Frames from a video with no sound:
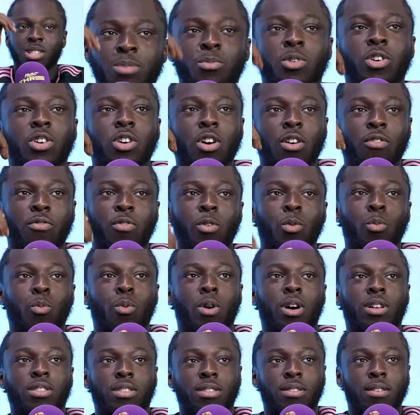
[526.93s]
I'm going to go for
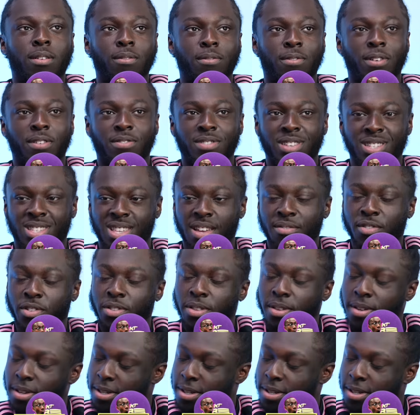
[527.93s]
one fifty-seven.